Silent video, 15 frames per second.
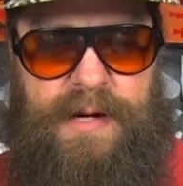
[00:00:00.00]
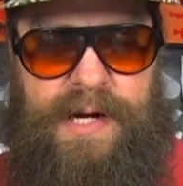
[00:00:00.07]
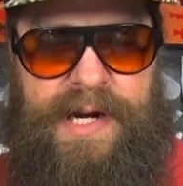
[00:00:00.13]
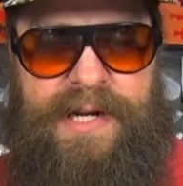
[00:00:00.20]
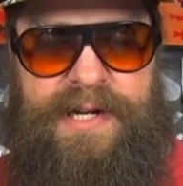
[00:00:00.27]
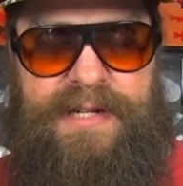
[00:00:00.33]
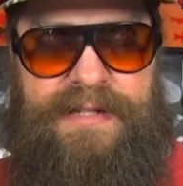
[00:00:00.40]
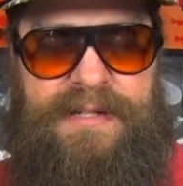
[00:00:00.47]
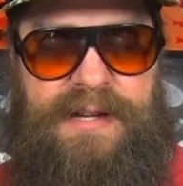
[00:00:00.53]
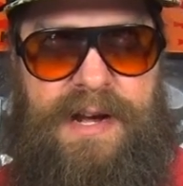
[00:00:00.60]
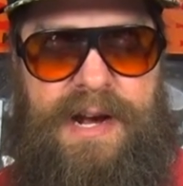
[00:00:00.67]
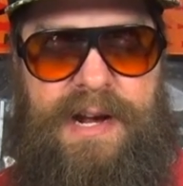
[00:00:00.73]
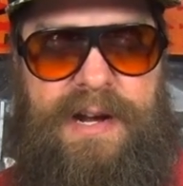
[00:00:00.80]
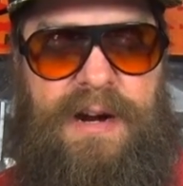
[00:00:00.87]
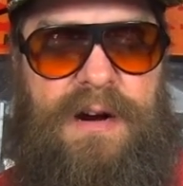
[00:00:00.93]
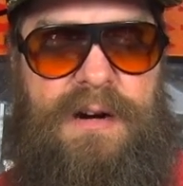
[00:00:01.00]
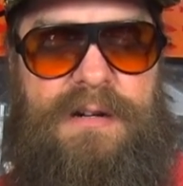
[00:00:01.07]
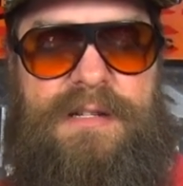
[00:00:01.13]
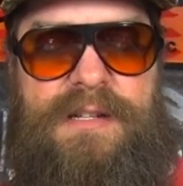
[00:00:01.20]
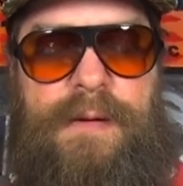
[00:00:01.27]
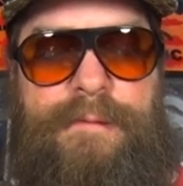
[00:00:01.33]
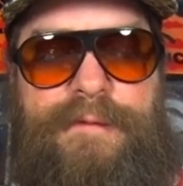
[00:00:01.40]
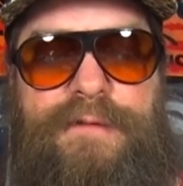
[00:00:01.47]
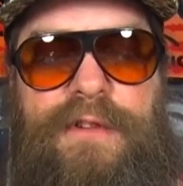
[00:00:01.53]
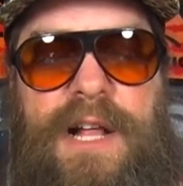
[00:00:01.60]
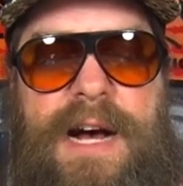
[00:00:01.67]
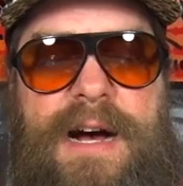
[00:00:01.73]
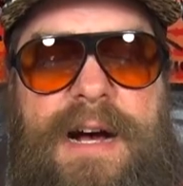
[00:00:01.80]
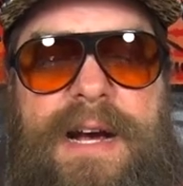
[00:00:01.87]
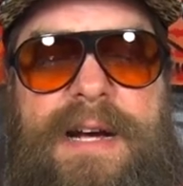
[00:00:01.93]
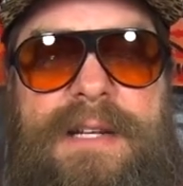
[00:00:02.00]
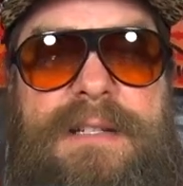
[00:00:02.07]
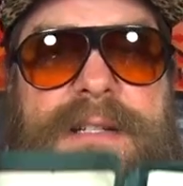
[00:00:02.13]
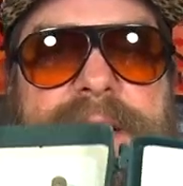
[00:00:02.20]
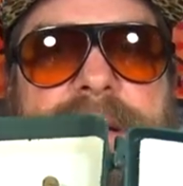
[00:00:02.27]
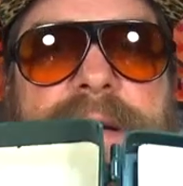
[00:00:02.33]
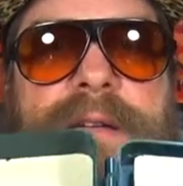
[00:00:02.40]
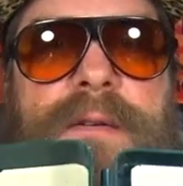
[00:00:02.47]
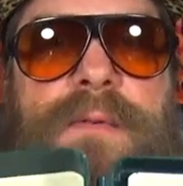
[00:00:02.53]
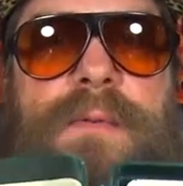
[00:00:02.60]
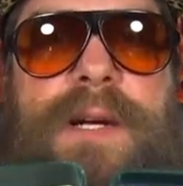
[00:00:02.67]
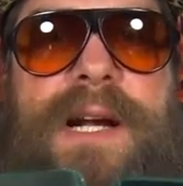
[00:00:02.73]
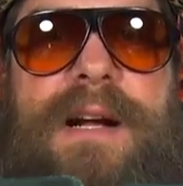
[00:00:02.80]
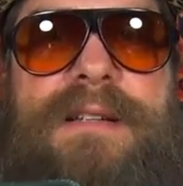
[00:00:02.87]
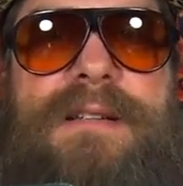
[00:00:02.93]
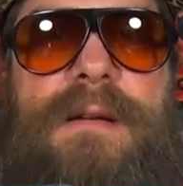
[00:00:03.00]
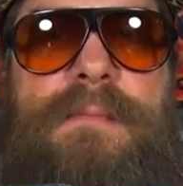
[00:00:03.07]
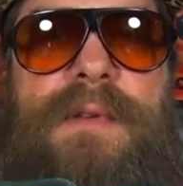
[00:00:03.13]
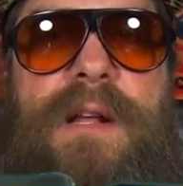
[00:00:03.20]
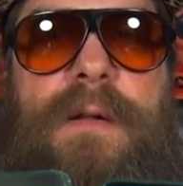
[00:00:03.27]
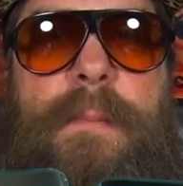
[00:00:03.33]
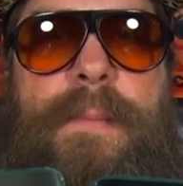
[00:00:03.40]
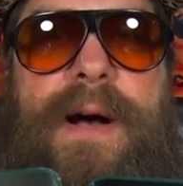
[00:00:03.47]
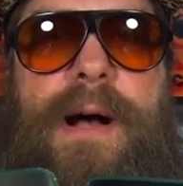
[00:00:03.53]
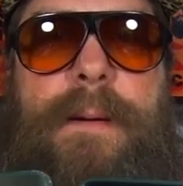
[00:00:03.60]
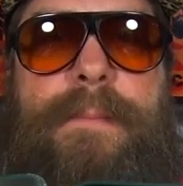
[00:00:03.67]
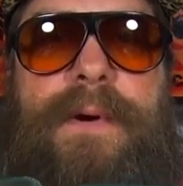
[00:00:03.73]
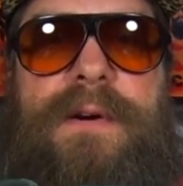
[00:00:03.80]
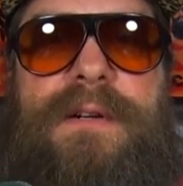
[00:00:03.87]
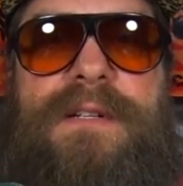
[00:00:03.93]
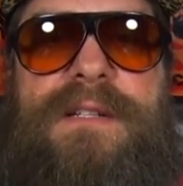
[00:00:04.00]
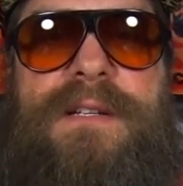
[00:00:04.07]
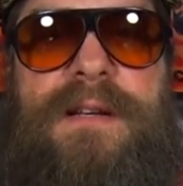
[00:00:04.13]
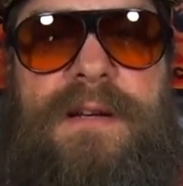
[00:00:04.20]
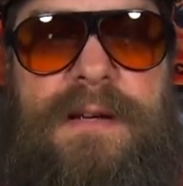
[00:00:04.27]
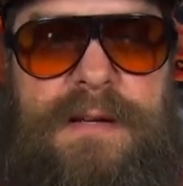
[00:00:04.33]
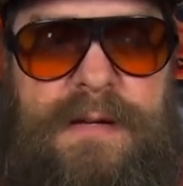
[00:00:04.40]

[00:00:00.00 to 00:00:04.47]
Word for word: and inside are some flies. We got some little poppers.